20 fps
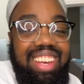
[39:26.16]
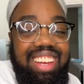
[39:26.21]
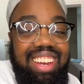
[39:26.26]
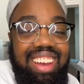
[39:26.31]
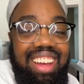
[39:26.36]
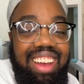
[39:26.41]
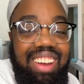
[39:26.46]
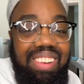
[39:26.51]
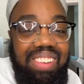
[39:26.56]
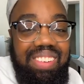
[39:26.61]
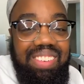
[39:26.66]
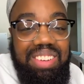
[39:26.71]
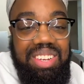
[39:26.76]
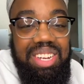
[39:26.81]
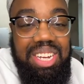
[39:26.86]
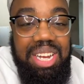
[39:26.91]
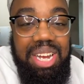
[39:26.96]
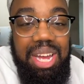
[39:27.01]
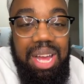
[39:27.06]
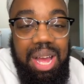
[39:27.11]
you know?
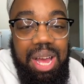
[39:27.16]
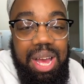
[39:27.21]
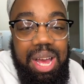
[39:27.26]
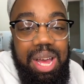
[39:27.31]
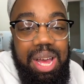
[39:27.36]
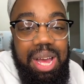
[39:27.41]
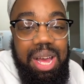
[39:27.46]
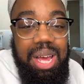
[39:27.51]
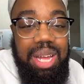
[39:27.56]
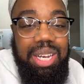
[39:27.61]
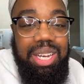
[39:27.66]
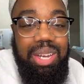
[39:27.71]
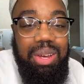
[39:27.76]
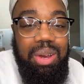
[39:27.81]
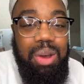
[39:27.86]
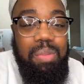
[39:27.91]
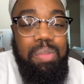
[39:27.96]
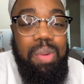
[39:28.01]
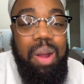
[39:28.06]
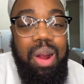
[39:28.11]
Uh,
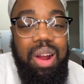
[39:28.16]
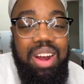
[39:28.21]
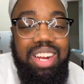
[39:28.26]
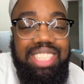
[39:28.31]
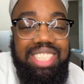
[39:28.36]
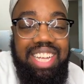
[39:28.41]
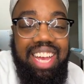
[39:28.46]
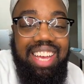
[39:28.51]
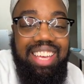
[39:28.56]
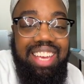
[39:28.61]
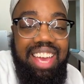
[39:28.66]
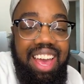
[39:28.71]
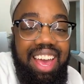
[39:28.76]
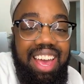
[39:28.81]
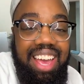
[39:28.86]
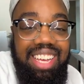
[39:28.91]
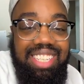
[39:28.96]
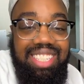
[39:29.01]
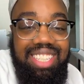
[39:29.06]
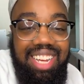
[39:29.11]
Lil Barnes said,
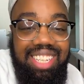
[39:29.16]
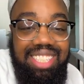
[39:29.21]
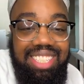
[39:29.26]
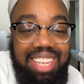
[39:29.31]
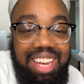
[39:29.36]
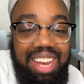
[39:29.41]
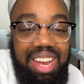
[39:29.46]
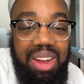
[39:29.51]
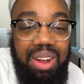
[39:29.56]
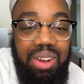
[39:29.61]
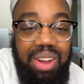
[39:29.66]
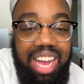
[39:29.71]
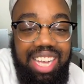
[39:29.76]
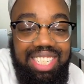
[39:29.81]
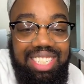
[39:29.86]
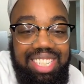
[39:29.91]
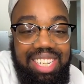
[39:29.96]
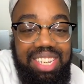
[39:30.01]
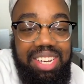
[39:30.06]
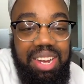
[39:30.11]
yes, let's go.
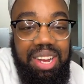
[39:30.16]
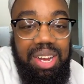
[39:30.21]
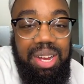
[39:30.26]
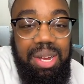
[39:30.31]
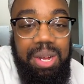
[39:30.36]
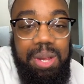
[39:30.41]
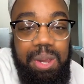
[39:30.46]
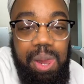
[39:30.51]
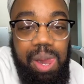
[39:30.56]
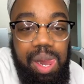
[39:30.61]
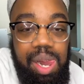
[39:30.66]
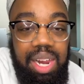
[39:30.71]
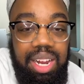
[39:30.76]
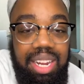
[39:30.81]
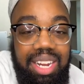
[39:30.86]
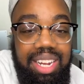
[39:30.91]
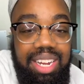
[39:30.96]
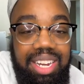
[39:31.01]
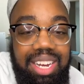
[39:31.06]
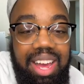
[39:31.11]
I see y'all.
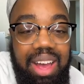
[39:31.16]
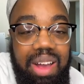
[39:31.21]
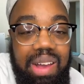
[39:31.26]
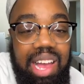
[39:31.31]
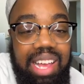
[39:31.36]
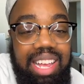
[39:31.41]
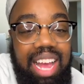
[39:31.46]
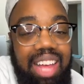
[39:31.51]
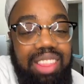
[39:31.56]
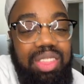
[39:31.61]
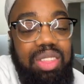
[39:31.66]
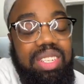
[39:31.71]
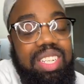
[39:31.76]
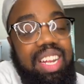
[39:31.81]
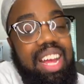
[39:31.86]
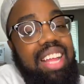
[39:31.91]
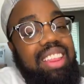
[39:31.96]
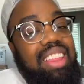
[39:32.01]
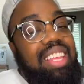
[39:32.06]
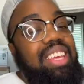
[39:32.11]
You know, I, I,
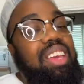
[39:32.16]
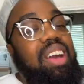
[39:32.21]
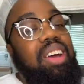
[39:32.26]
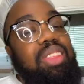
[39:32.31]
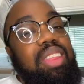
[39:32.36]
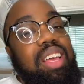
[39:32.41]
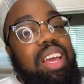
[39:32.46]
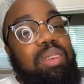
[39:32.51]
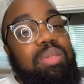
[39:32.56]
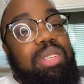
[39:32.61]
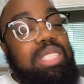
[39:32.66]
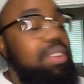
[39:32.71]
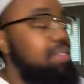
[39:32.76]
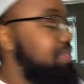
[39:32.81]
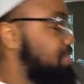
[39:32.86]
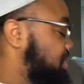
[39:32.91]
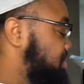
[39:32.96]
th- I think y'all think it was a